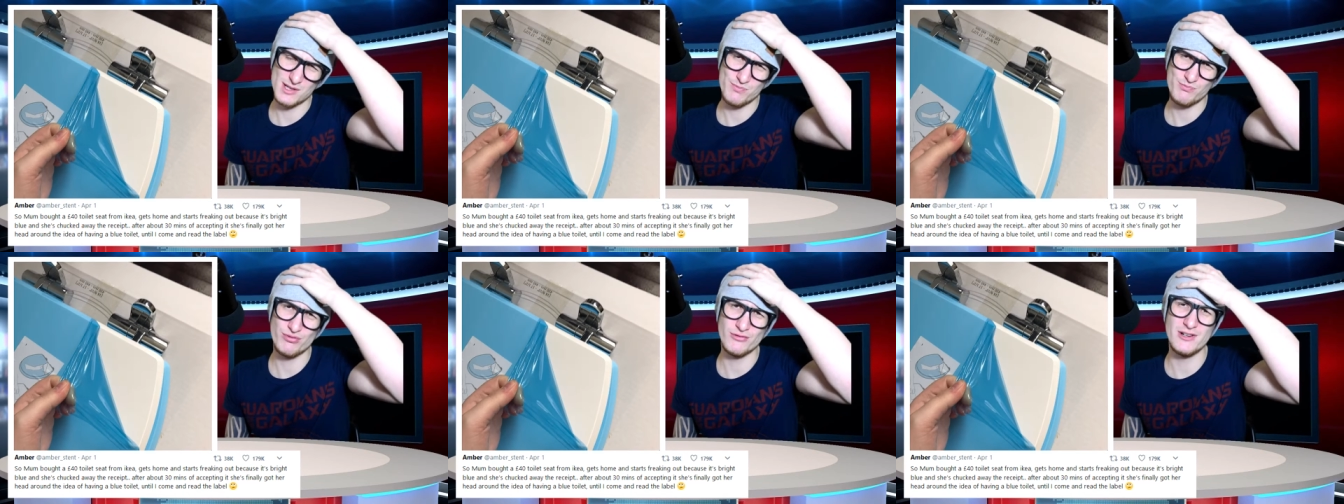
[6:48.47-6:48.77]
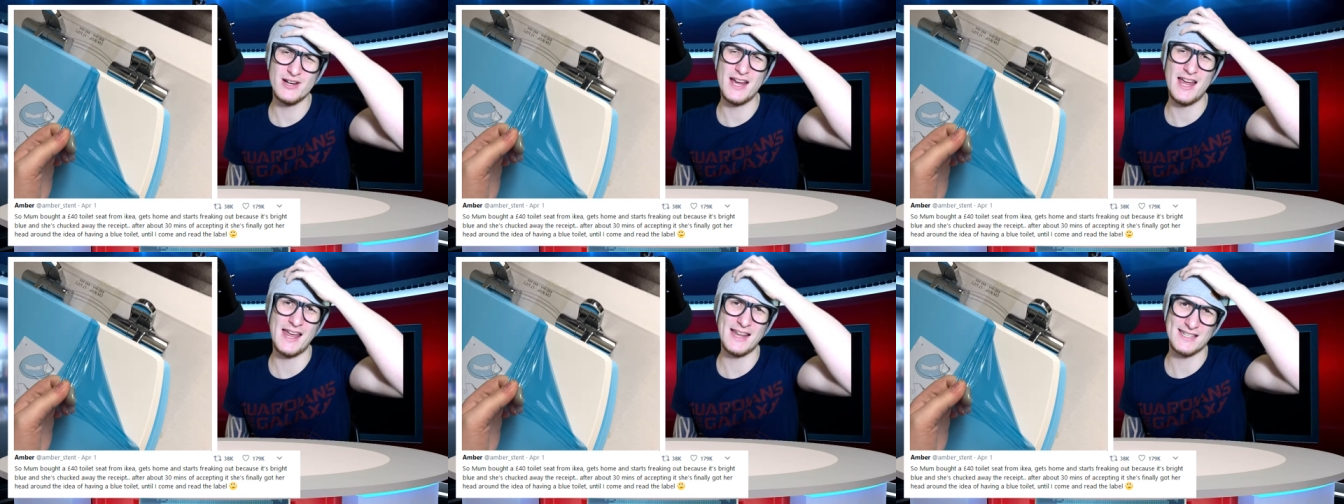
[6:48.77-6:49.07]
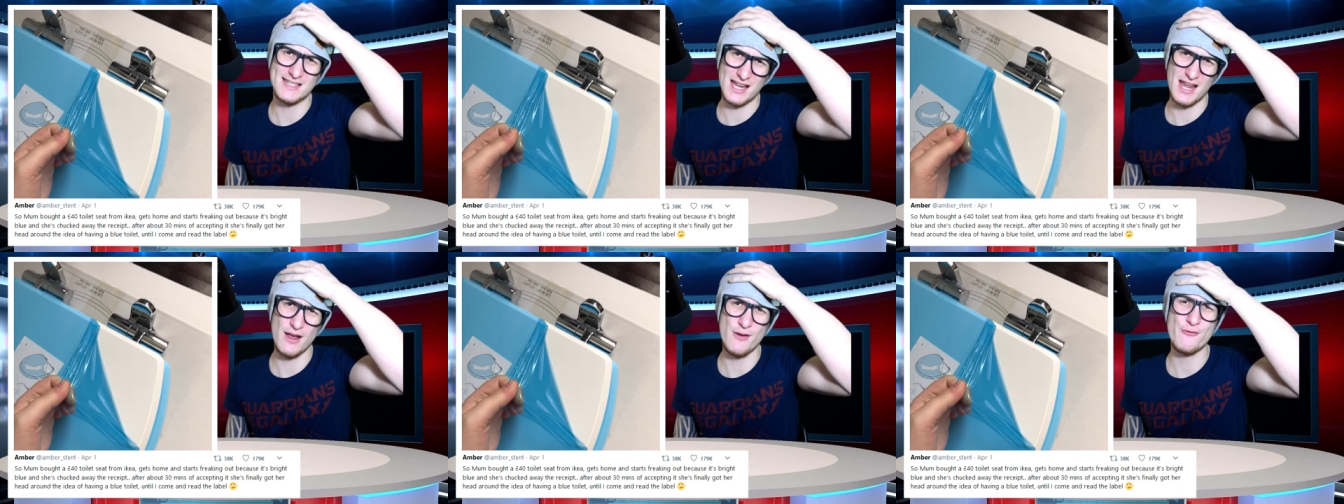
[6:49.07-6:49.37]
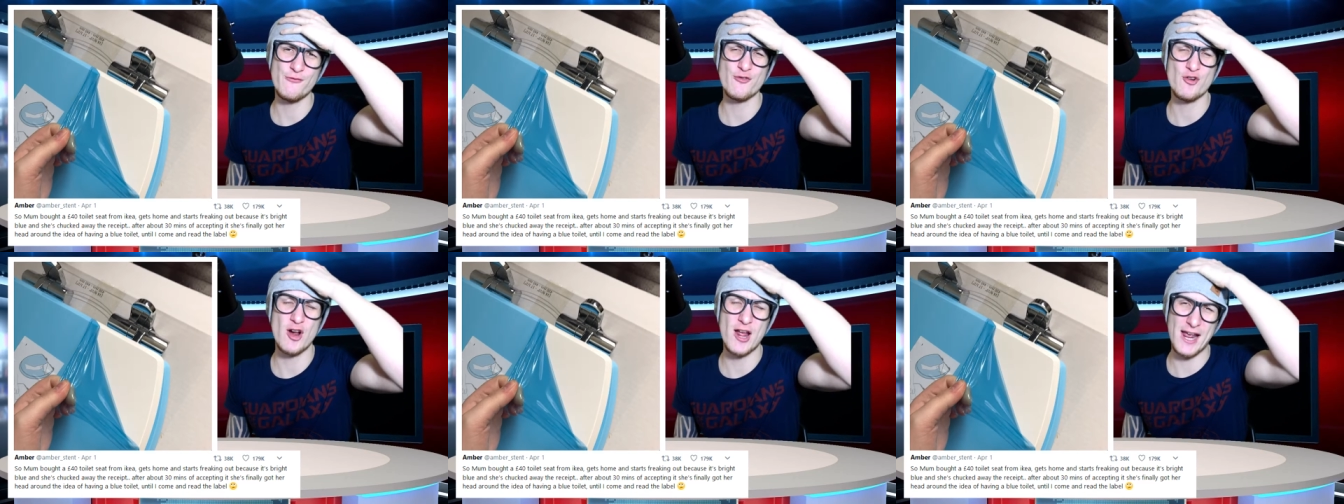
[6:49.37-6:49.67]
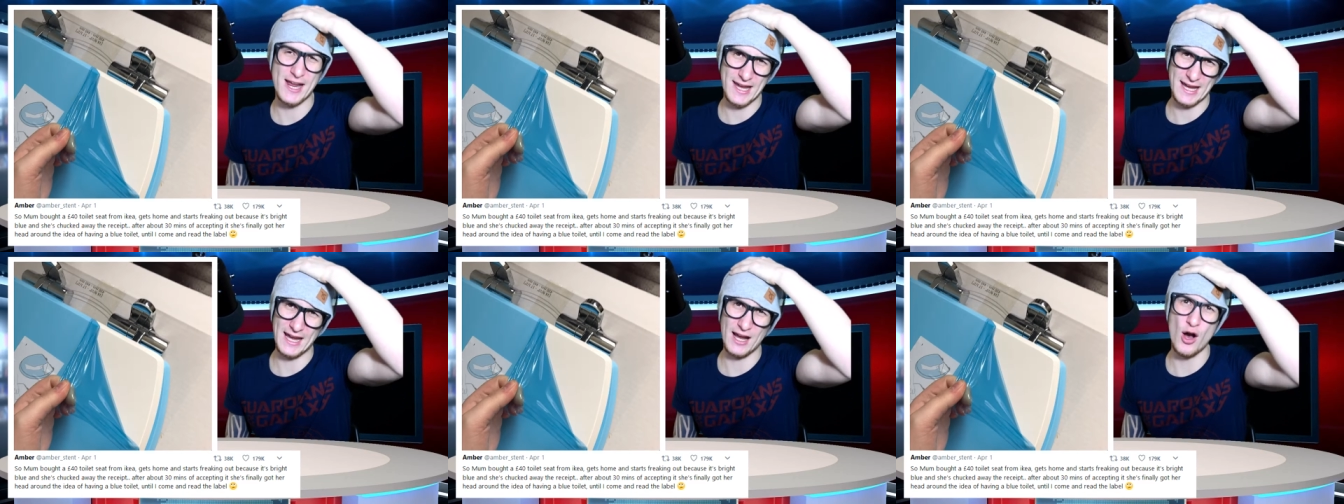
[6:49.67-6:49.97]
was pretty
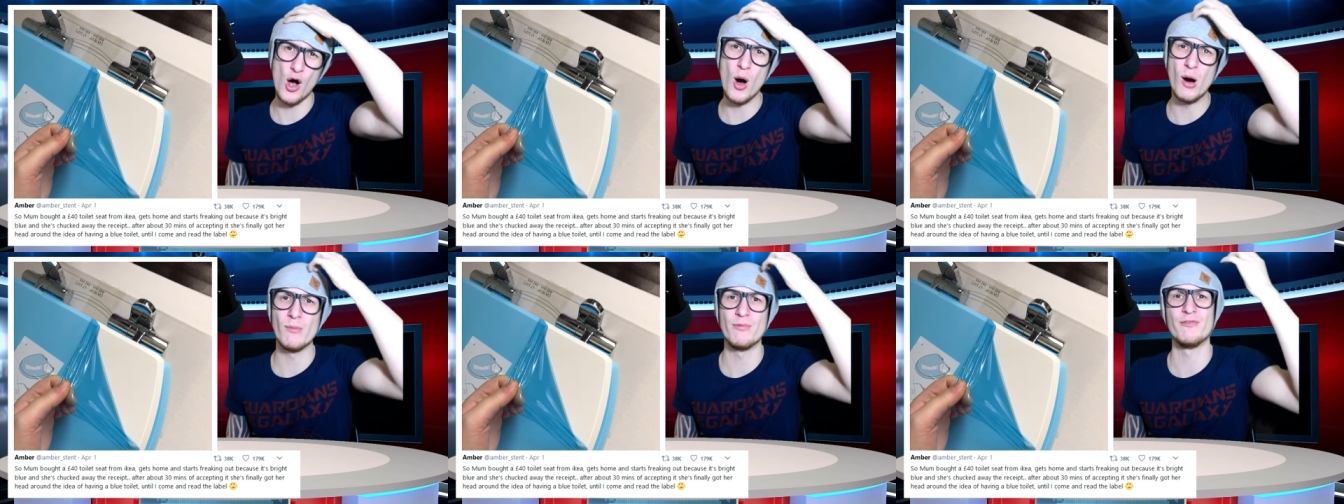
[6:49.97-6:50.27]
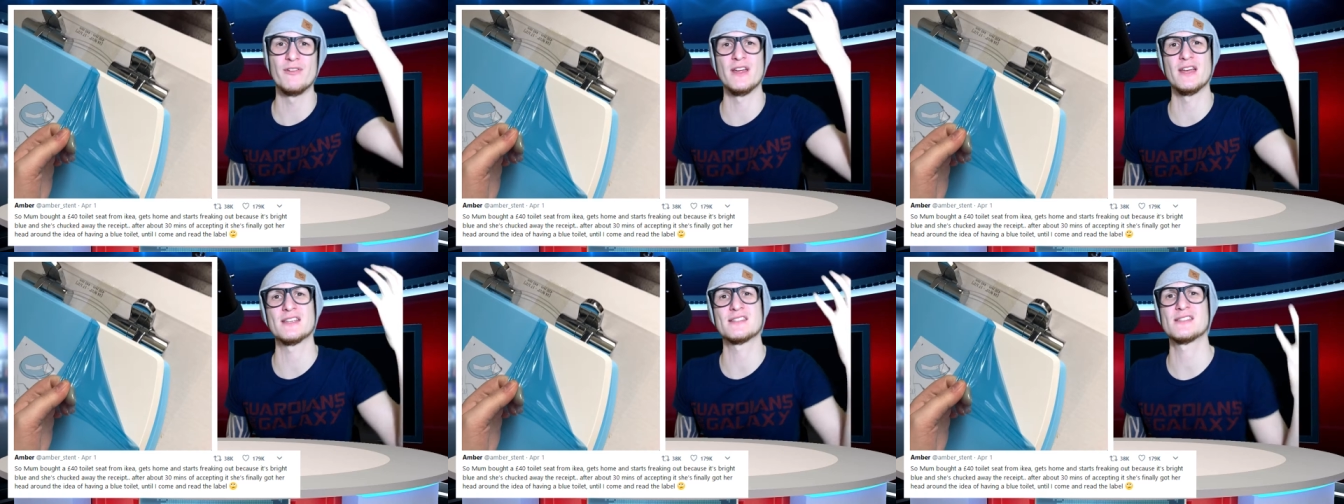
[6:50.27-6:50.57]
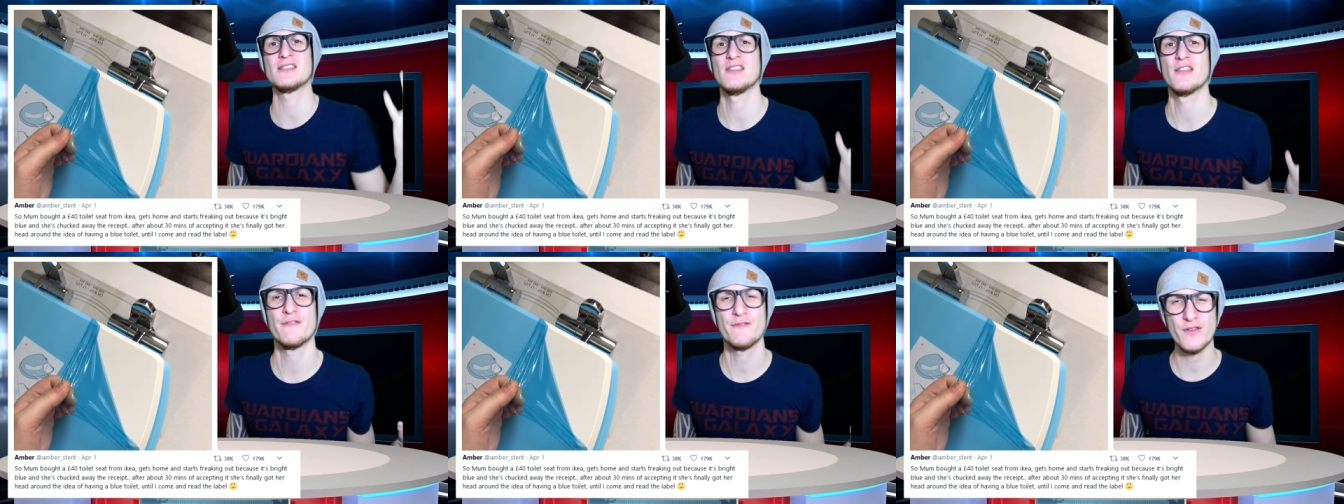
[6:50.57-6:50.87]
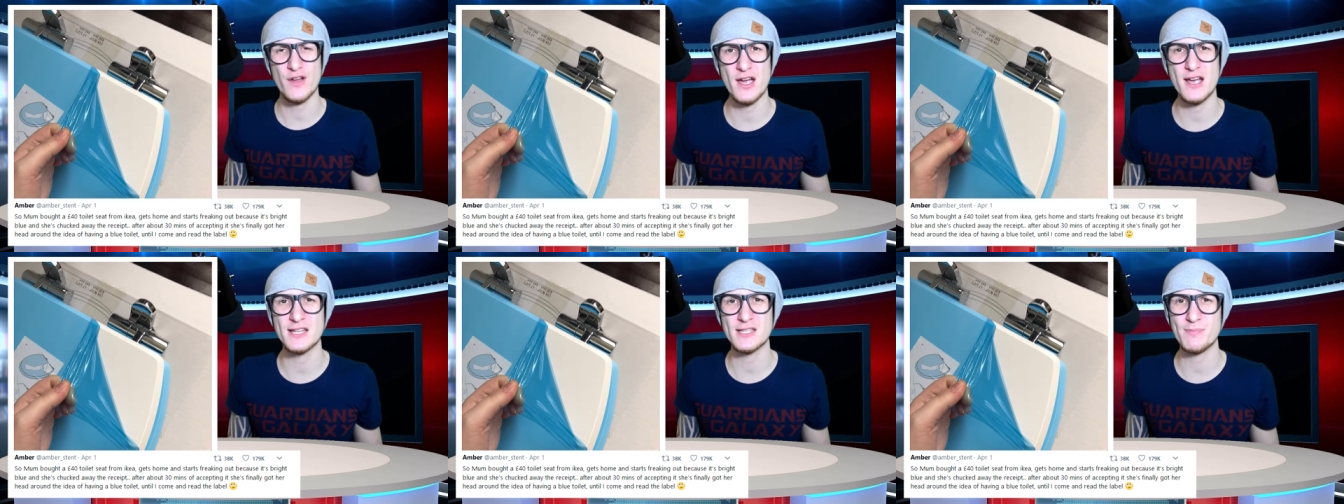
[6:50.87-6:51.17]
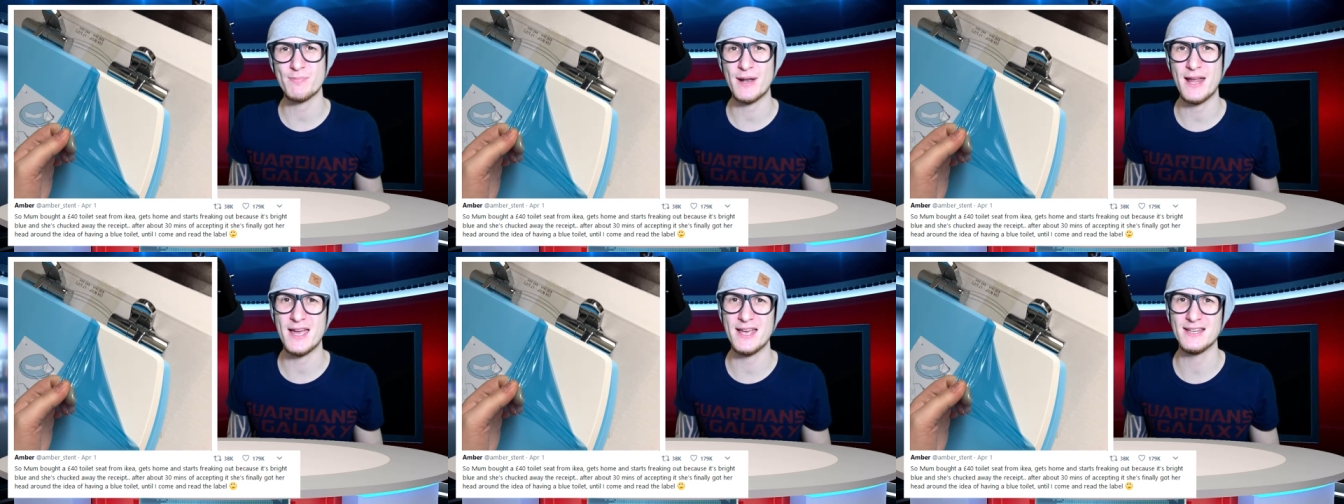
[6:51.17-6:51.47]
freaking obvious in the
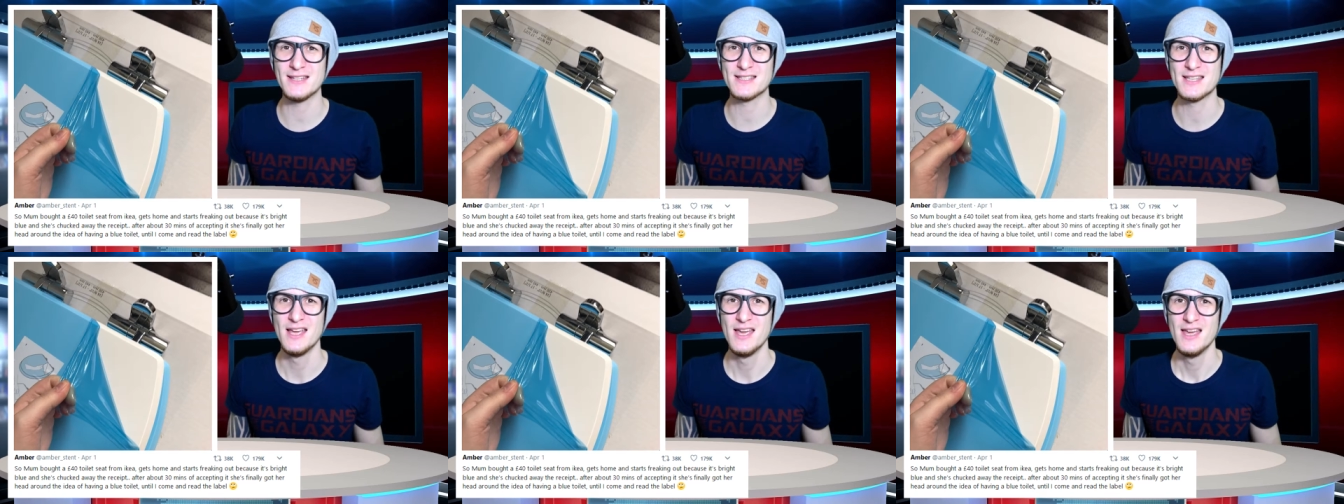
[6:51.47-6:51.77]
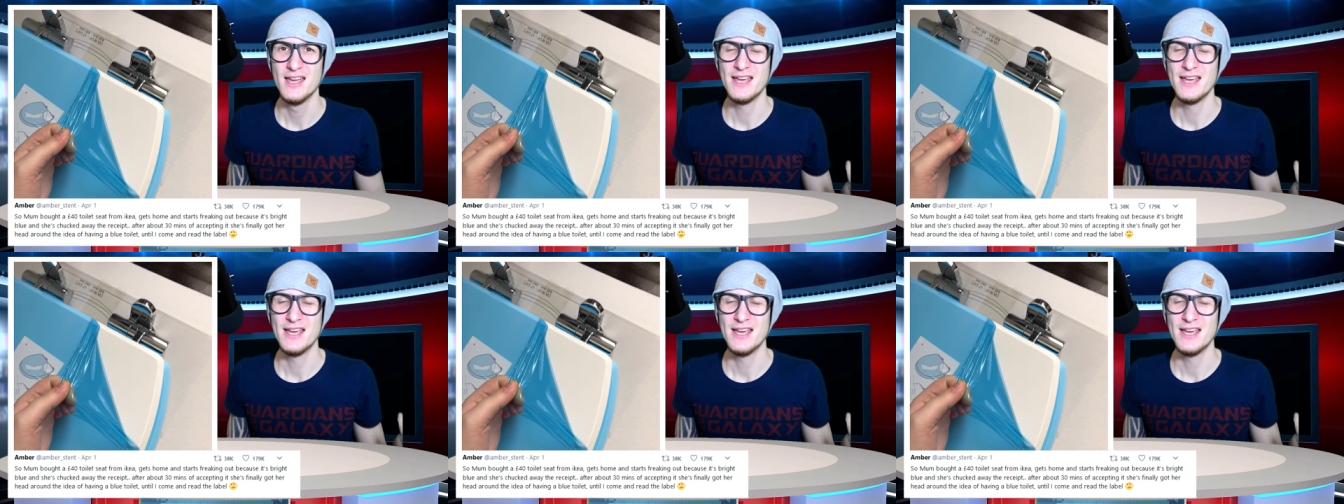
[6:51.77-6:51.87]
first place.